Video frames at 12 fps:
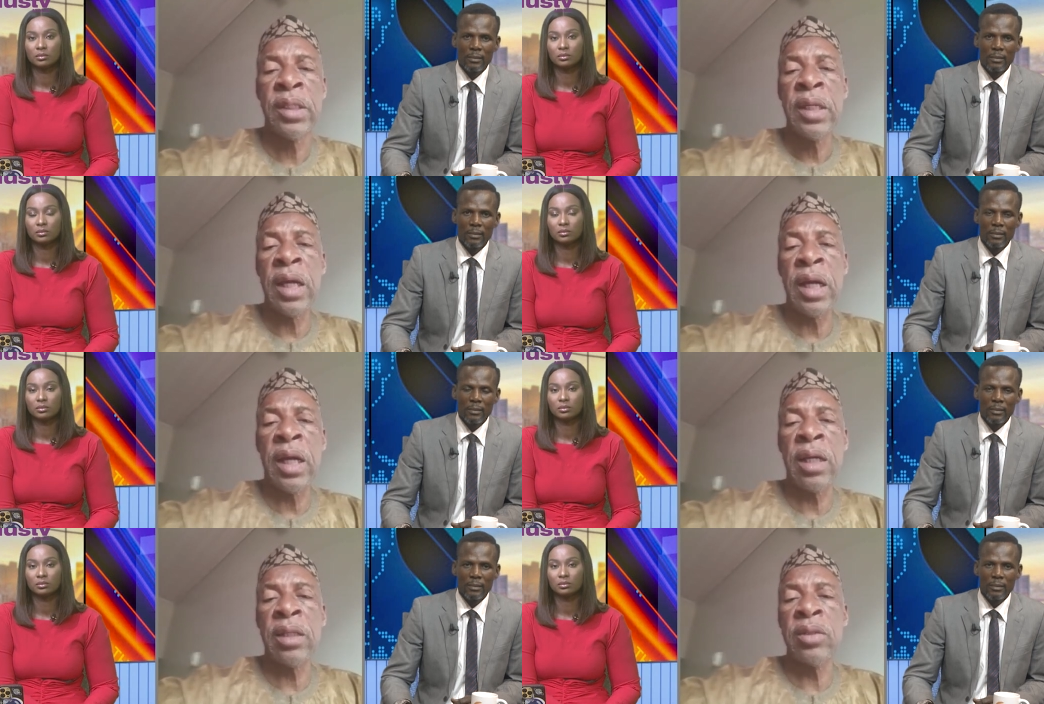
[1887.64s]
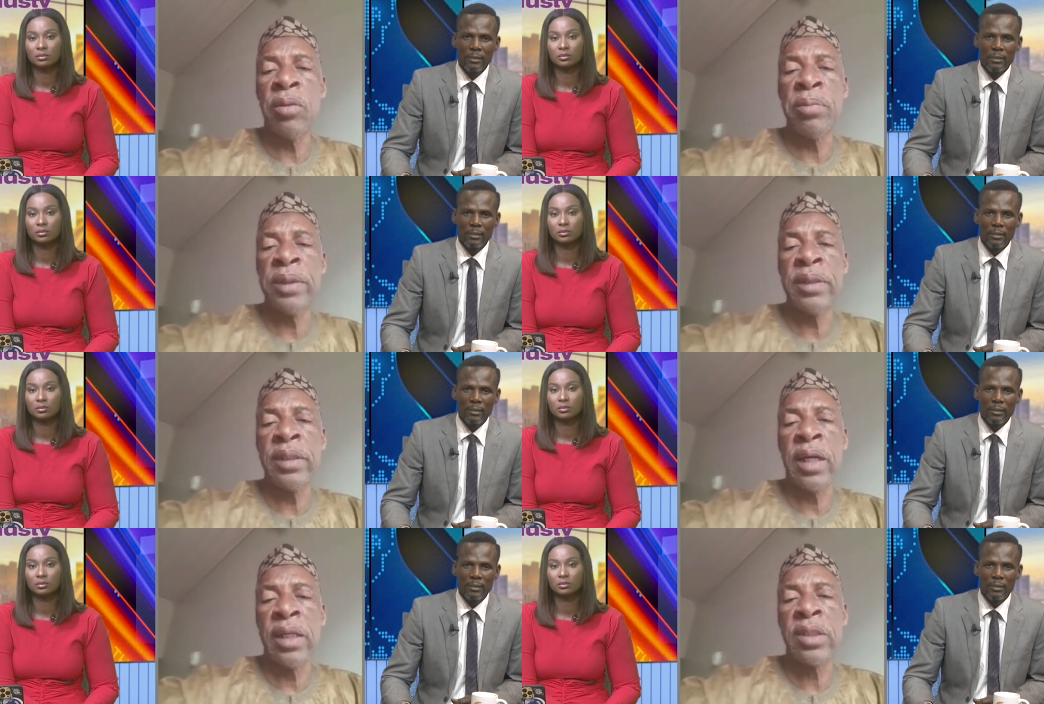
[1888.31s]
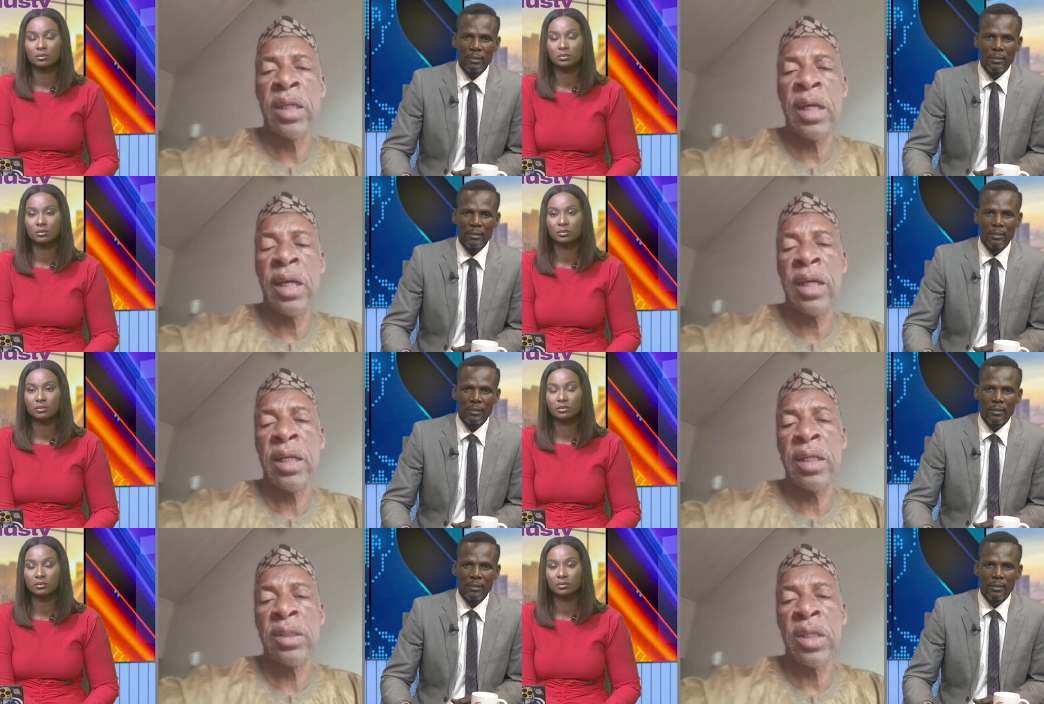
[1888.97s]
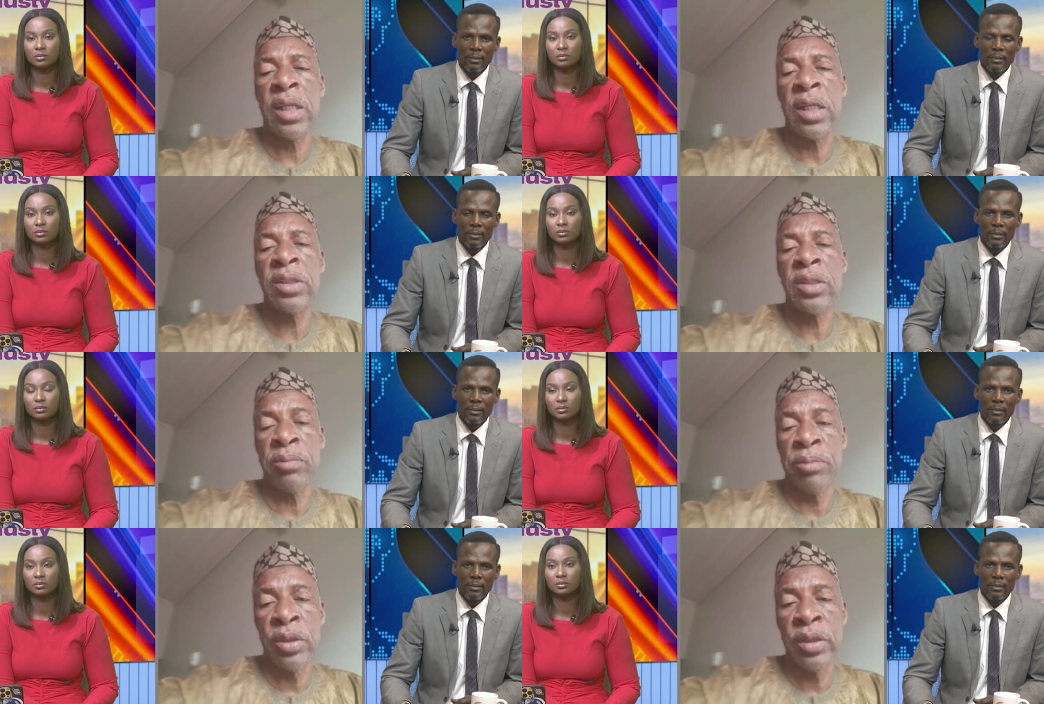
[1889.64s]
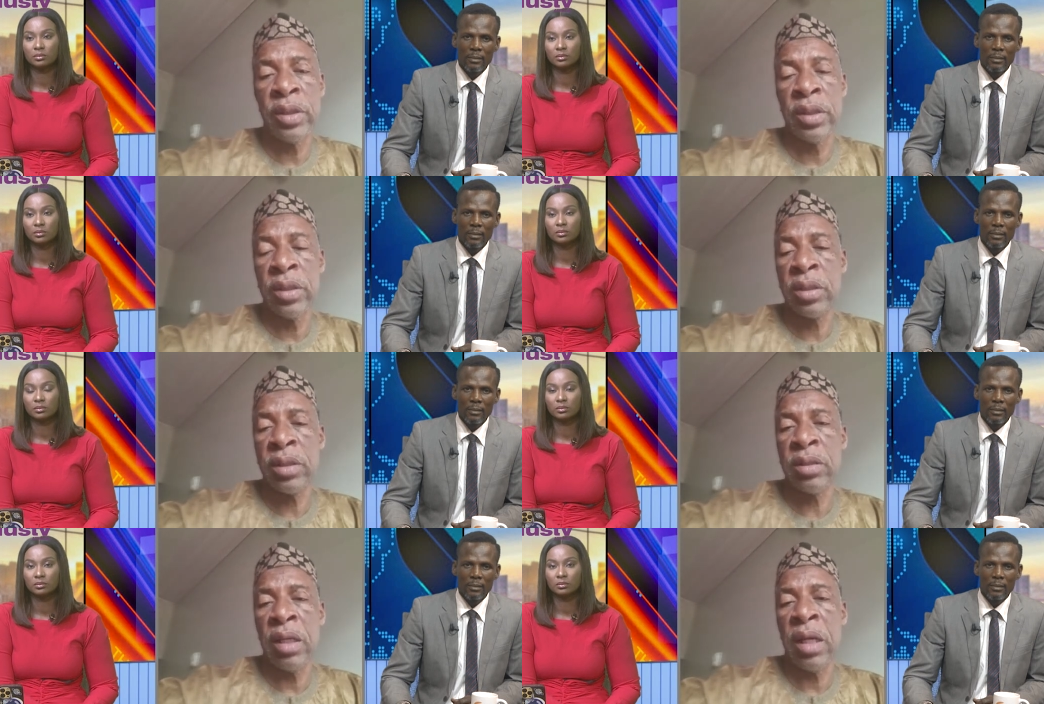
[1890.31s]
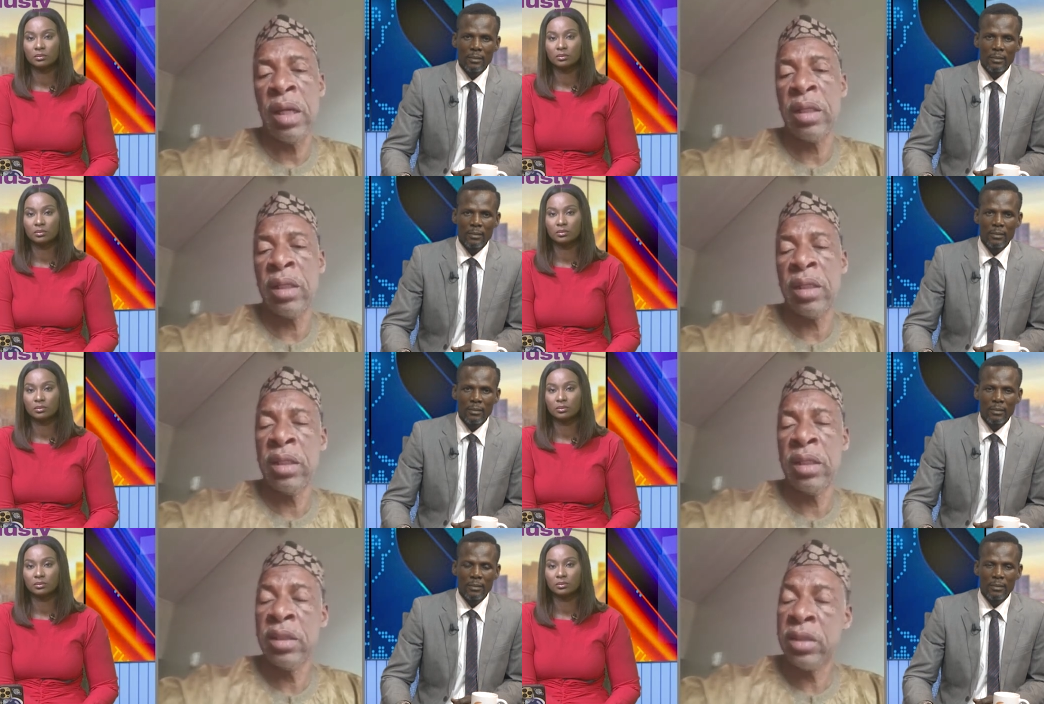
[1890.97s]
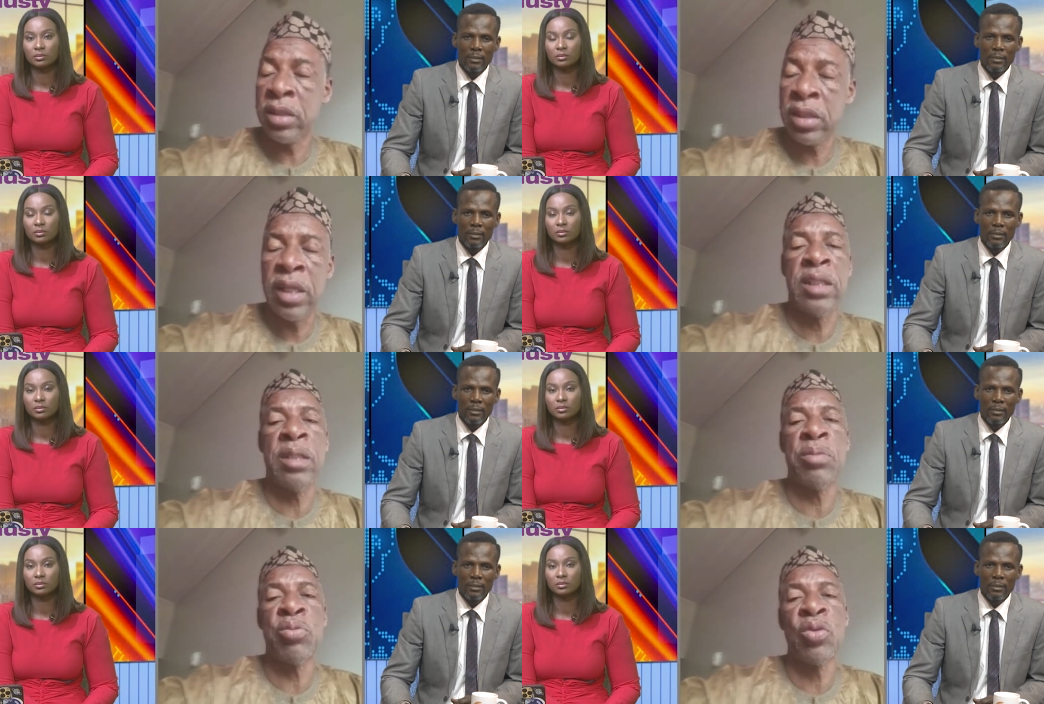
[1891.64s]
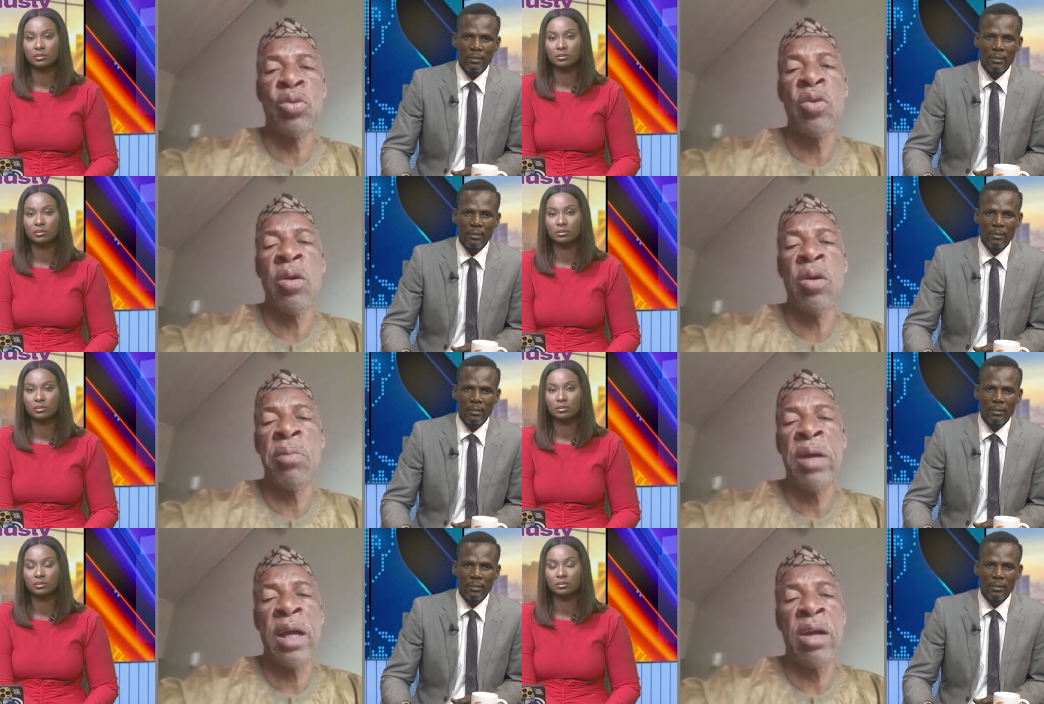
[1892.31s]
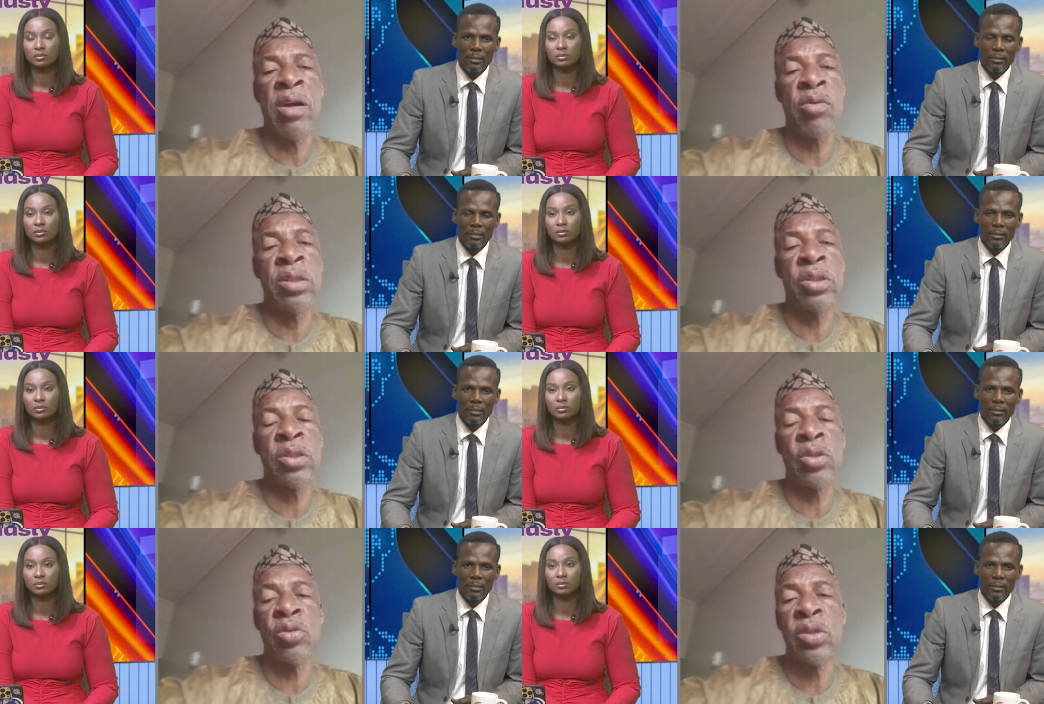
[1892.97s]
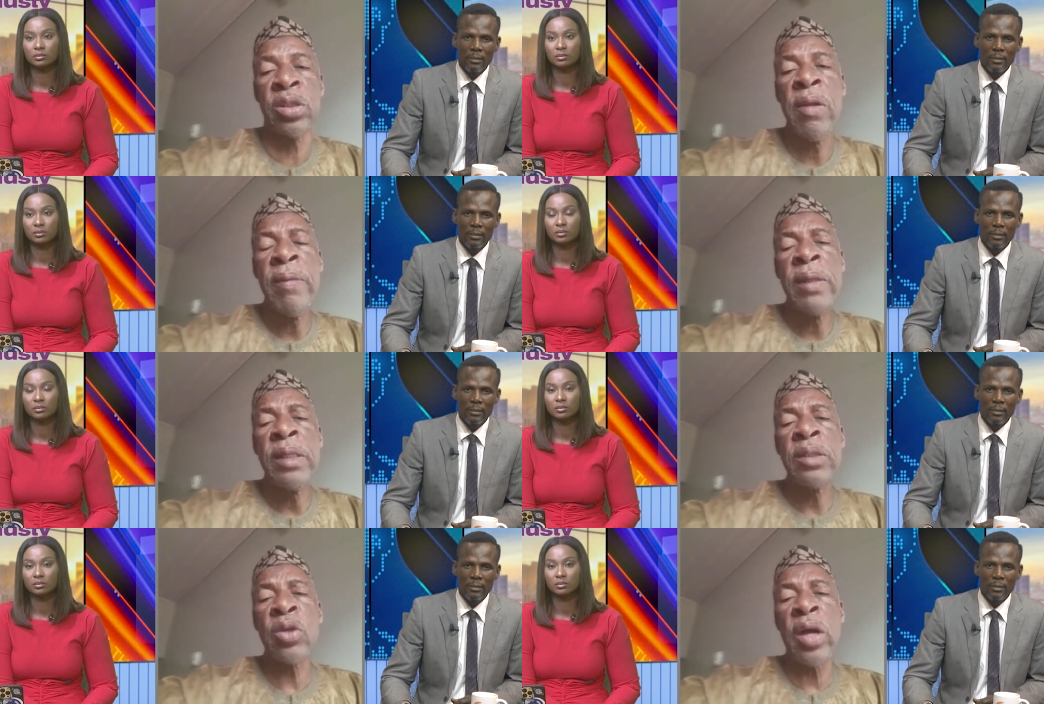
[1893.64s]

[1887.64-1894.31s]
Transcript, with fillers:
Speaker 1: nobody has such immunities, literally, if you go by our constitution. So I